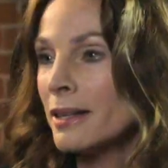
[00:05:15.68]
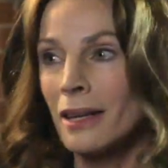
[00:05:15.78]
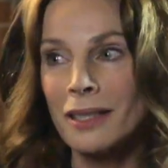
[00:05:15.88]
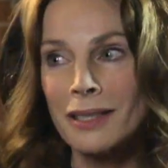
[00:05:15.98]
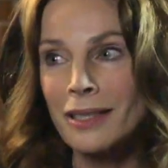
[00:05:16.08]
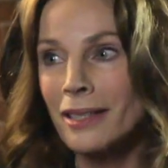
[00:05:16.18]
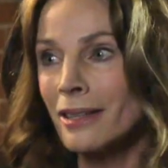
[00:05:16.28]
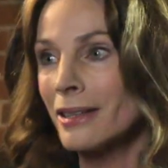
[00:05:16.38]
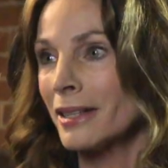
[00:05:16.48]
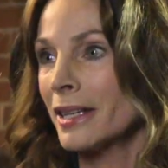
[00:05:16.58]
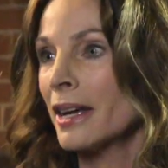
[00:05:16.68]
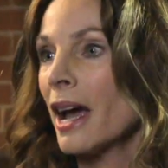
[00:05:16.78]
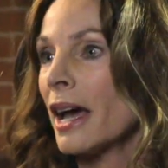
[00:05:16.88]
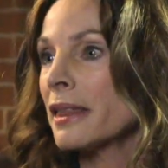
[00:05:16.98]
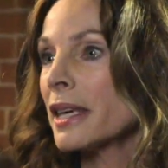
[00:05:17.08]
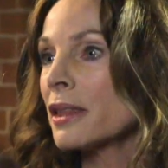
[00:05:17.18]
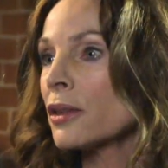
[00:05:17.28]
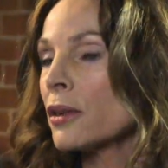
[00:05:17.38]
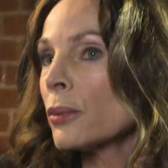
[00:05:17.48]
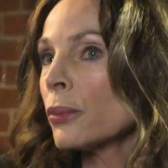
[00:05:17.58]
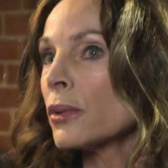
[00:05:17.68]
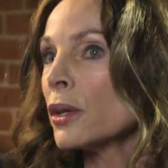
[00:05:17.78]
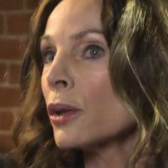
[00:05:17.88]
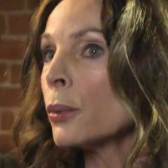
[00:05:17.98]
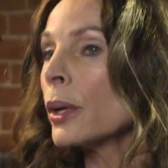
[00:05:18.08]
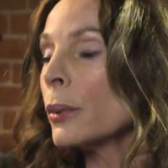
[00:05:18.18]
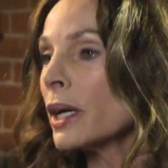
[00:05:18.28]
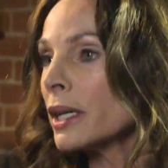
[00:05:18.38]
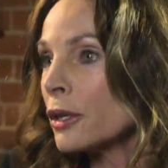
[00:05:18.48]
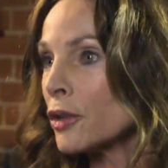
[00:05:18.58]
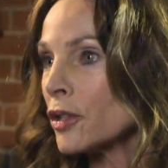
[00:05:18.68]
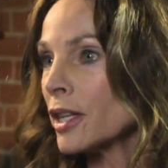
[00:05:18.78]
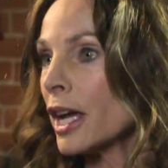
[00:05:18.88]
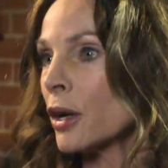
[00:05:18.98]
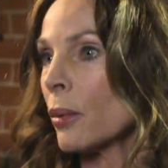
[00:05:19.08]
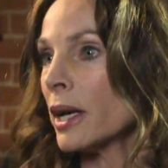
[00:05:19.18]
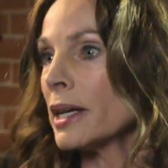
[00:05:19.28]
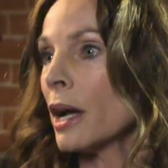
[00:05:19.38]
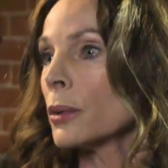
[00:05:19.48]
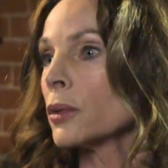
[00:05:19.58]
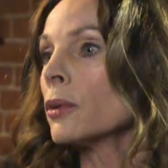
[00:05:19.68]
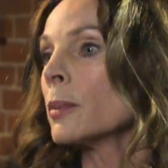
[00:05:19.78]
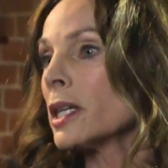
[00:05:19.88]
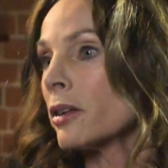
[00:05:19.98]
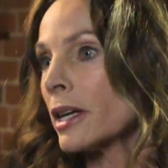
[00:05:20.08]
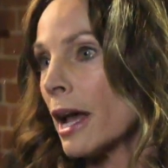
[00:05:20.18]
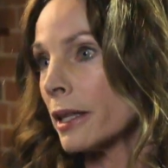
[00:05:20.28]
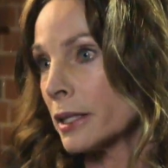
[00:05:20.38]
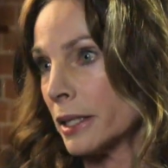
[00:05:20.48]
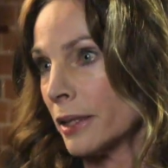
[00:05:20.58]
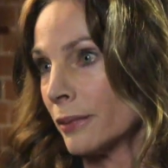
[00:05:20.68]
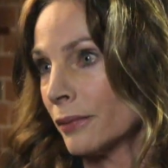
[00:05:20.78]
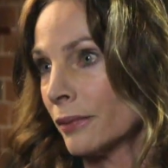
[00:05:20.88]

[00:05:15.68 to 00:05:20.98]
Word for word: Not necessarily. I think the only way we can understand it right now is through materiality.